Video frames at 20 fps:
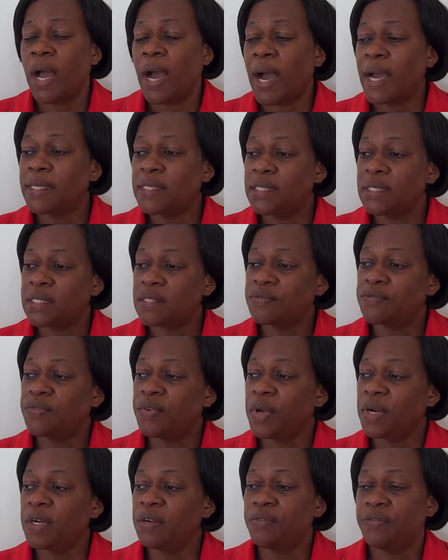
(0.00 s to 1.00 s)
And it's
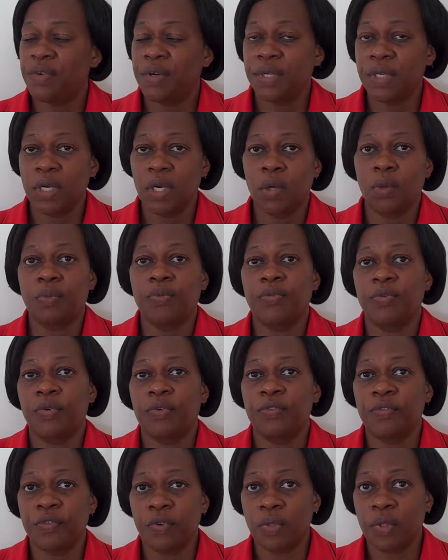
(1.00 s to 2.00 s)
very, very
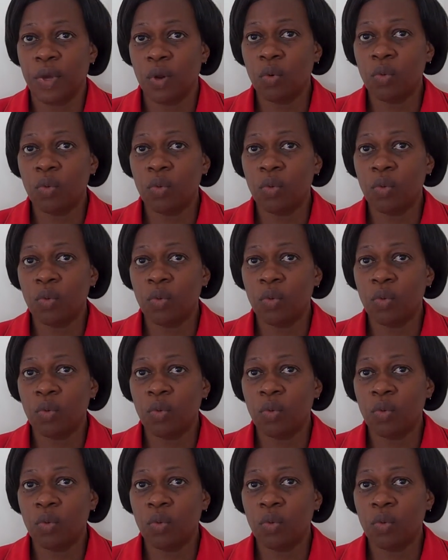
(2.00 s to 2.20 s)
helpful for the